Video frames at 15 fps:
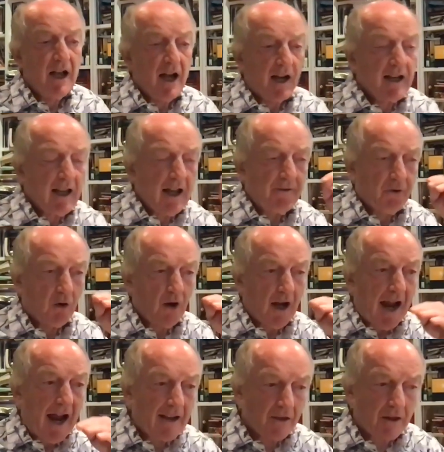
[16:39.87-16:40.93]
and therefore
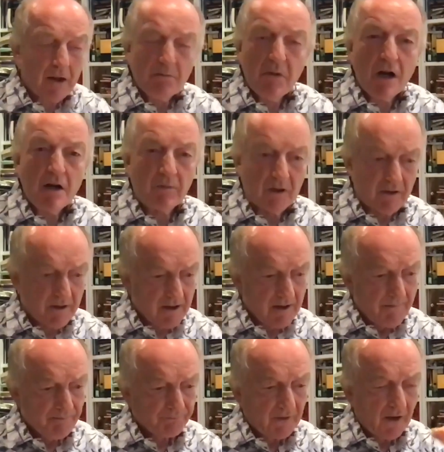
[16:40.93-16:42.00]
at the moment
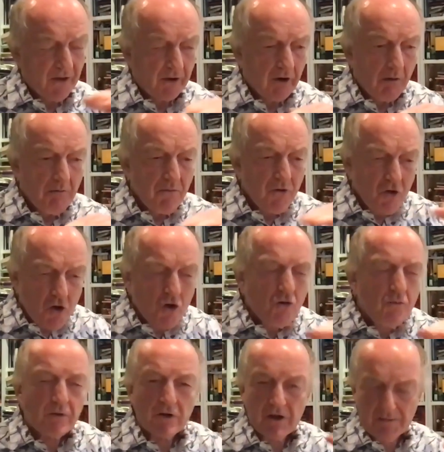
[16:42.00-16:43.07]
there are
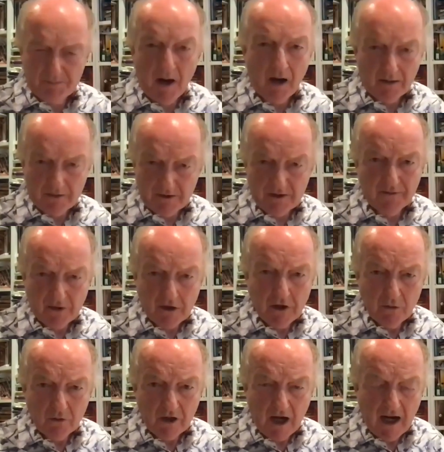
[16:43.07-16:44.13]
numerous parts of the
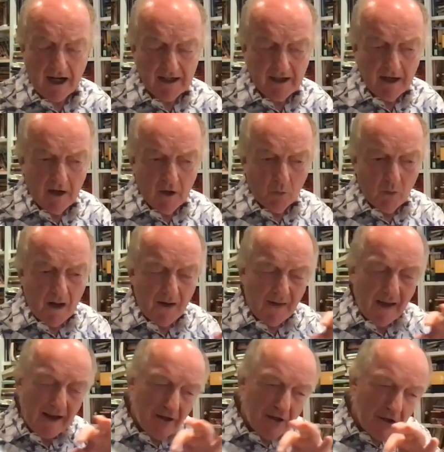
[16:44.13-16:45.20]
UK where that